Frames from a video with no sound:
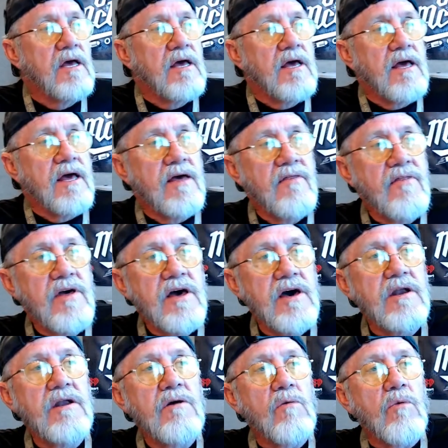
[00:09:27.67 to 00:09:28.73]
And
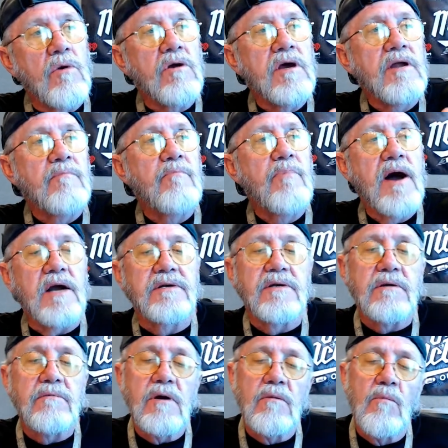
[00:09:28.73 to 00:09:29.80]
then we're getting back to
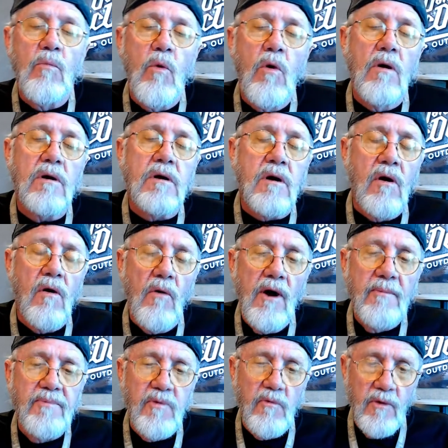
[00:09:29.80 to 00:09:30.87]
more
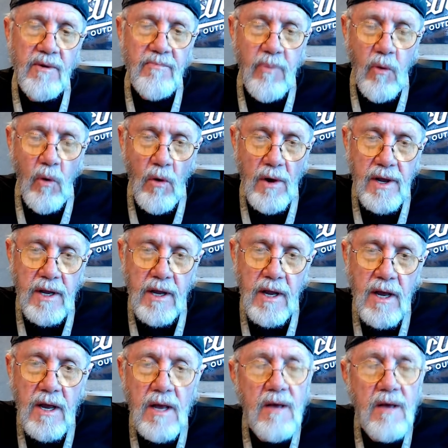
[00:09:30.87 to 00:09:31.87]
corrupt reporting